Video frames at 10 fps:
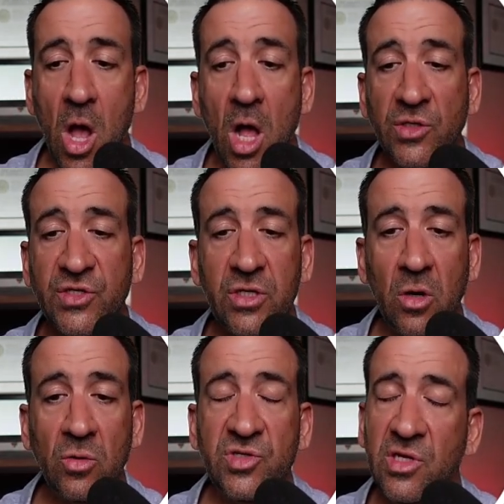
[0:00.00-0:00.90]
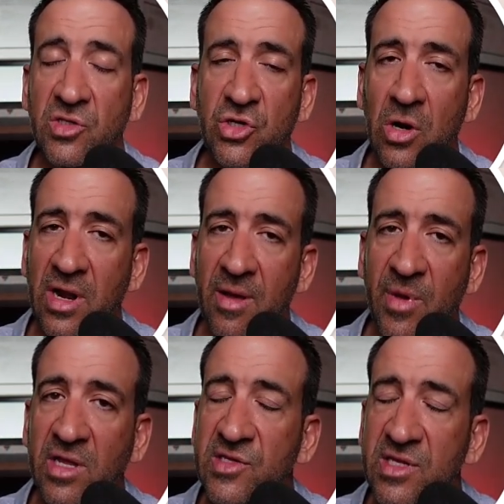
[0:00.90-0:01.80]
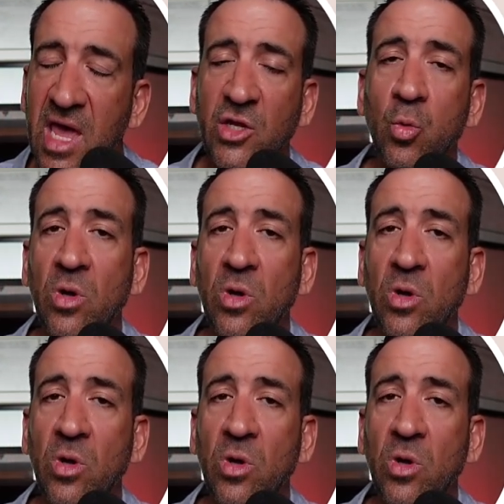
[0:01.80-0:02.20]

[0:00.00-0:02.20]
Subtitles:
Also, since you're limited stage,